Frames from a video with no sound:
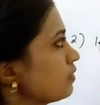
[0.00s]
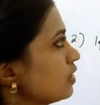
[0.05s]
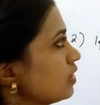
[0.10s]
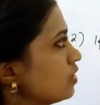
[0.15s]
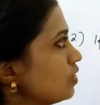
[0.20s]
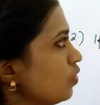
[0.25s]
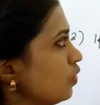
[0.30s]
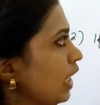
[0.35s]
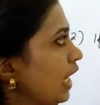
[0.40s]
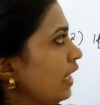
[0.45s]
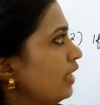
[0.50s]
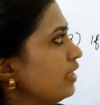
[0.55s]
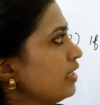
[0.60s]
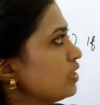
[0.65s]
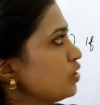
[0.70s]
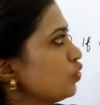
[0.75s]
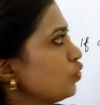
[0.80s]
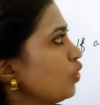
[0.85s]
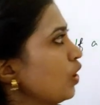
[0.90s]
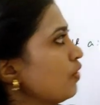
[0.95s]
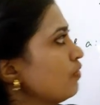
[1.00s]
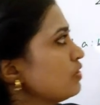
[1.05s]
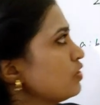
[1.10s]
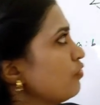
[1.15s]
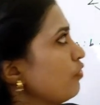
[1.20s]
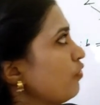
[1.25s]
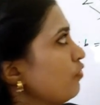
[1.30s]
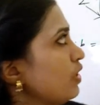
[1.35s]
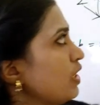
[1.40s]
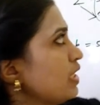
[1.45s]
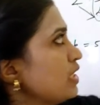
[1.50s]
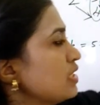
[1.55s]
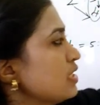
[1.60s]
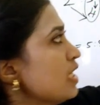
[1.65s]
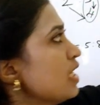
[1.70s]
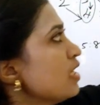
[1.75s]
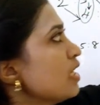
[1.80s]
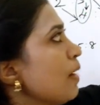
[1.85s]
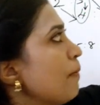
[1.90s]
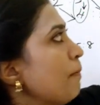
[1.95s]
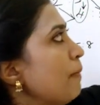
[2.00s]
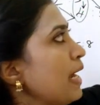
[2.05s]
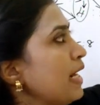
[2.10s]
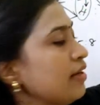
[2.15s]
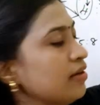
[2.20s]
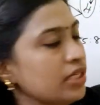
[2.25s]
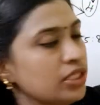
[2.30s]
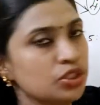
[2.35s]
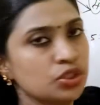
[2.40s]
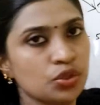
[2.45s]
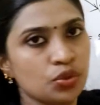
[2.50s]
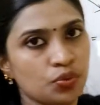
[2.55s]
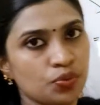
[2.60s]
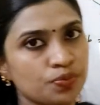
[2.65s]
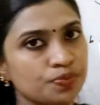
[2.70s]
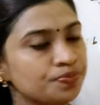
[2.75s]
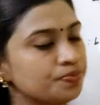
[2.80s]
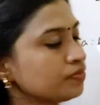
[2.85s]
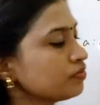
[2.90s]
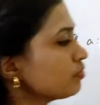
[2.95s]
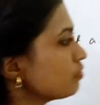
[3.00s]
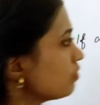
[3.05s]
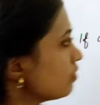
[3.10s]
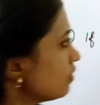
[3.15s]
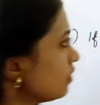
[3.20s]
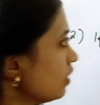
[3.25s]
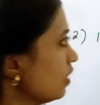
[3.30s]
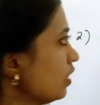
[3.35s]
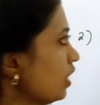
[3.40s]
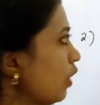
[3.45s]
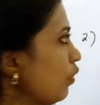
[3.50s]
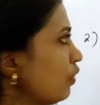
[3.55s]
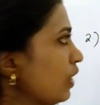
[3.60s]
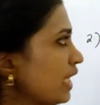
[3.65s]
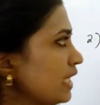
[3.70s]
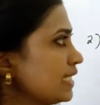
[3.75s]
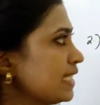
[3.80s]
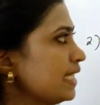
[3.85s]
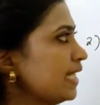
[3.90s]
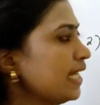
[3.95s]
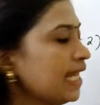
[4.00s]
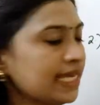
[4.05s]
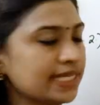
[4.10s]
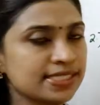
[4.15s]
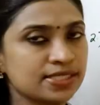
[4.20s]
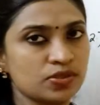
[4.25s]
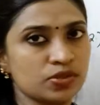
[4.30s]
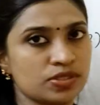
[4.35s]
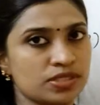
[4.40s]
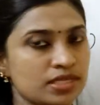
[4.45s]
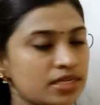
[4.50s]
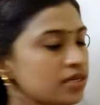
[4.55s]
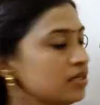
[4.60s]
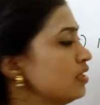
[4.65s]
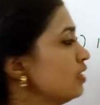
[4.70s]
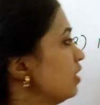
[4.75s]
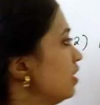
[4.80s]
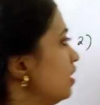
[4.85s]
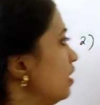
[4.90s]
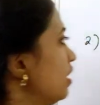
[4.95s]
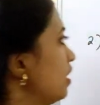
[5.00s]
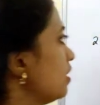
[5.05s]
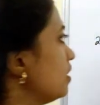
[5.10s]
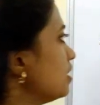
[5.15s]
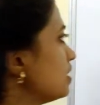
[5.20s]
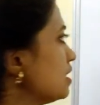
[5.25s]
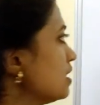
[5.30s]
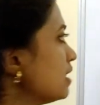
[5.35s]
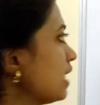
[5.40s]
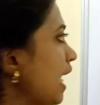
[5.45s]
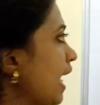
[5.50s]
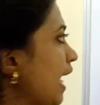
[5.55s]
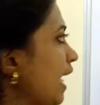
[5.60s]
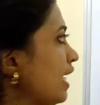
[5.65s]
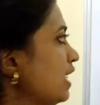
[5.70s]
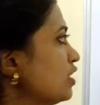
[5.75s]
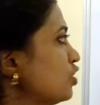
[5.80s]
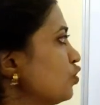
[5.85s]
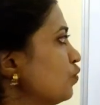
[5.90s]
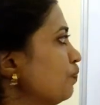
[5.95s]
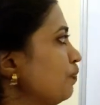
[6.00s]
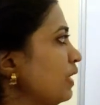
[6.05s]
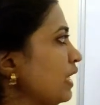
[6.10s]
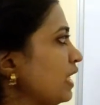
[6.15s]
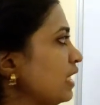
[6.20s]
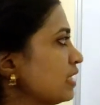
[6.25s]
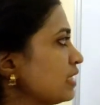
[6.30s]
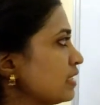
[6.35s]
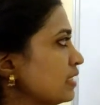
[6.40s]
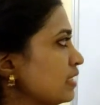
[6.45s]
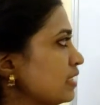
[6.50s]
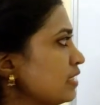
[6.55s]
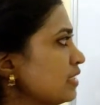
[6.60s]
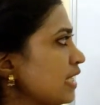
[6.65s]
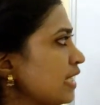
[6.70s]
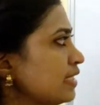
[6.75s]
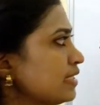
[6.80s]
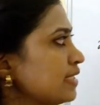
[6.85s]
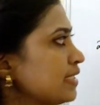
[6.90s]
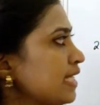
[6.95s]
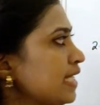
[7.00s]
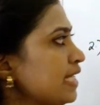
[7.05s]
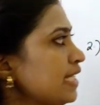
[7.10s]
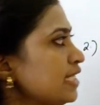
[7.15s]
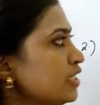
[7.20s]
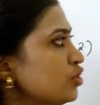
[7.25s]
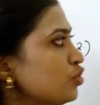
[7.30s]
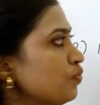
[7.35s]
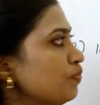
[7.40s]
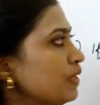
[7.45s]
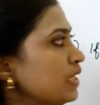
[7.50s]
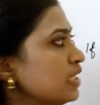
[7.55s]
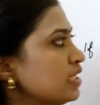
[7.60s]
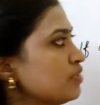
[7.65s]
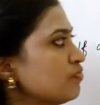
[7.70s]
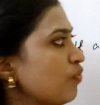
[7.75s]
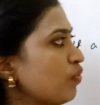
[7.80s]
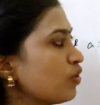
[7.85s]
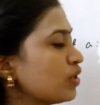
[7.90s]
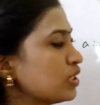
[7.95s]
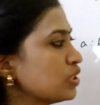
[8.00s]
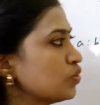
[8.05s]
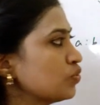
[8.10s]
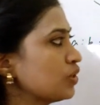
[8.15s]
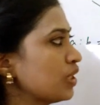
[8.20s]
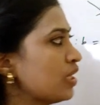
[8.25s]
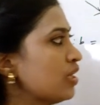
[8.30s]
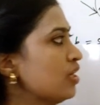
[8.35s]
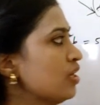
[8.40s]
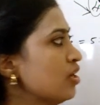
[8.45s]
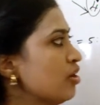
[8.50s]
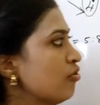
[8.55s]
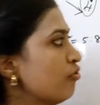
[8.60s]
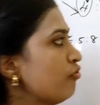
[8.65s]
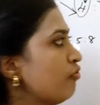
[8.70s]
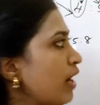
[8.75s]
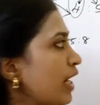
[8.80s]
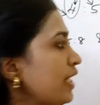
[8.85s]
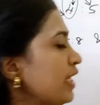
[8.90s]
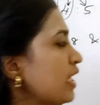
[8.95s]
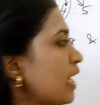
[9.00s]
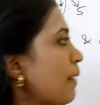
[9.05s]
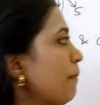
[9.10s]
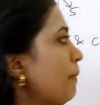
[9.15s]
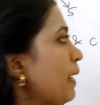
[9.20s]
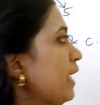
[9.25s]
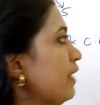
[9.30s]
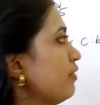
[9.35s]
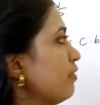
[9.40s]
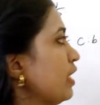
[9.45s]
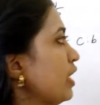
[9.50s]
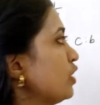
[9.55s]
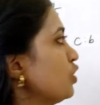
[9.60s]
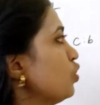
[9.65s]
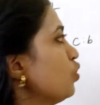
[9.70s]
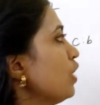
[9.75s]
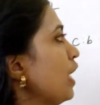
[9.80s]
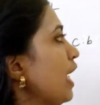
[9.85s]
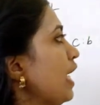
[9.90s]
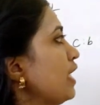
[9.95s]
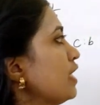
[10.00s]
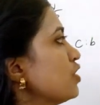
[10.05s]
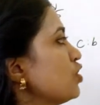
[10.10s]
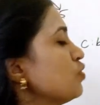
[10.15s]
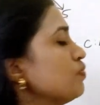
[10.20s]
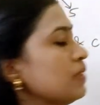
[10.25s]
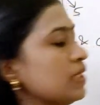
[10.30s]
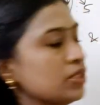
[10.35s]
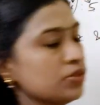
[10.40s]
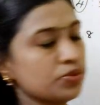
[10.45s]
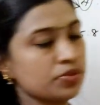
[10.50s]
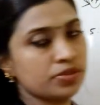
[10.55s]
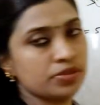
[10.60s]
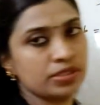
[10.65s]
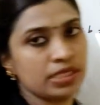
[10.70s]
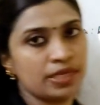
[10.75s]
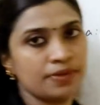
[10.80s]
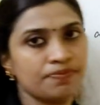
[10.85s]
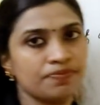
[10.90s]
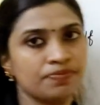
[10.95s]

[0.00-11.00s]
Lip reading: So 8 is to 12 is to 15 is the combined ratio. Now we can see the next question. This is a is to b is this, and c is to b is 4 is to 3. Find the combined ratio a is to b is to c.